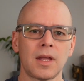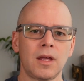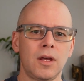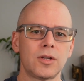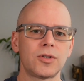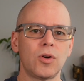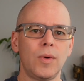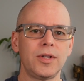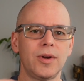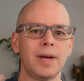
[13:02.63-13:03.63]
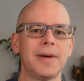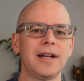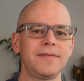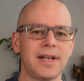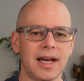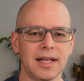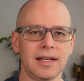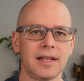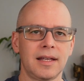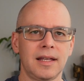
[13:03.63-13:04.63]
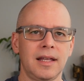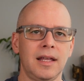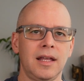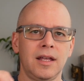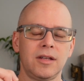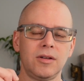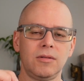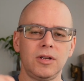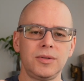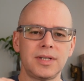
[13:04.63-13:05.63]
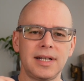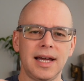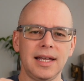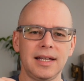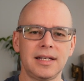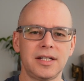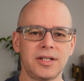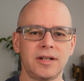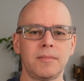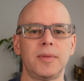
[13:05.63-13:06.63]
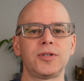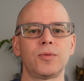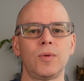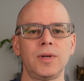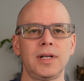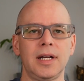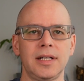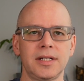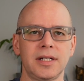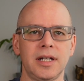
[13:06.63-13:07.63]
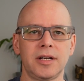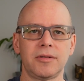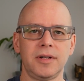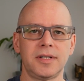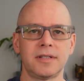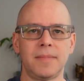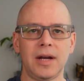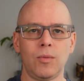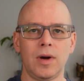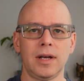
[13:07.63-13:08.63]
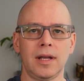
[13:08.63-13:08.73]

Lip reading: So when you come out of dying, you lose the dying condition, but your wounded condition increases by 1.